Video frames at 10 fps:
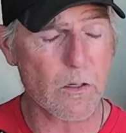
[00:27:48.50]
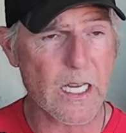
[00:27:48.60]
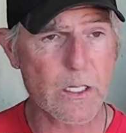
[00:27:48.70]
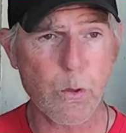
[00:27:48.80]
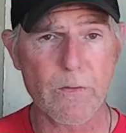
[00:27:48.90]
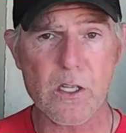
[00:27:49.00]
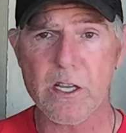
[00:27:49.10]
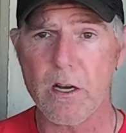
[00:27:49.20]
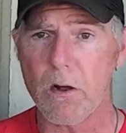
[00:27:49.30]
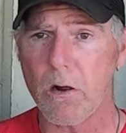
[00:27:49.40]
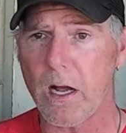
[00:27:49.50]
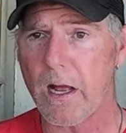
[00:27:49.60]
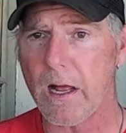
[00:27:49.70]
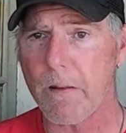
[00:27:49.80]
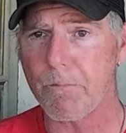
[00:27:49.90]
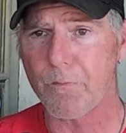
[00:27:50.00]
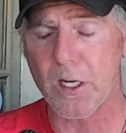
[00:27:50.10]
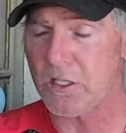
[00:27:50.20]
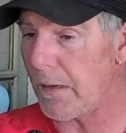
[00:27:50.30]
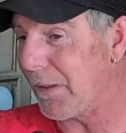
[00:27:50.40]
10, 12 years ago, for years
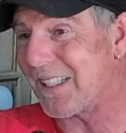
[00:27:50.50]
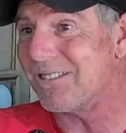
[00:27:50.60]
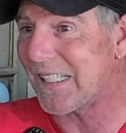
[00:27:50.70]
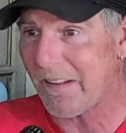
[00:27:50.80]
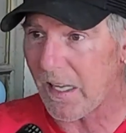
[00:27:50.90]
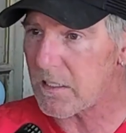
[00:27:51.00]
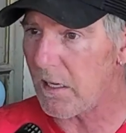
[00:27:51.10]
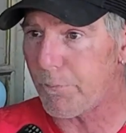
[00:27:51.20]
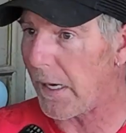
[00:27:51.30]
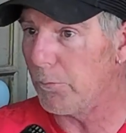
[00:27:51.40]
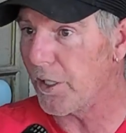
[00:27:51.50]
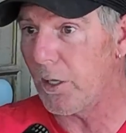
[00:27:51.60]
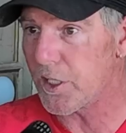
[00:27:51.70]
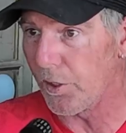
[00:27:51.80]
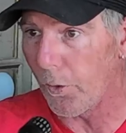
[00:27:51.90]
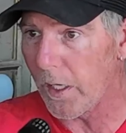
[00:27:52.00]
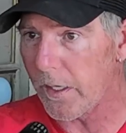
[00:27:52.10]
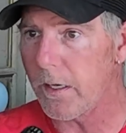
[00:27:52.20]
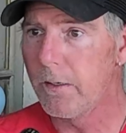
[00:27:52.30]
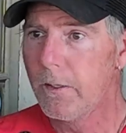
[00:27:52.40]
I'd been collecting that stuff, but I didn't really know what to do with it.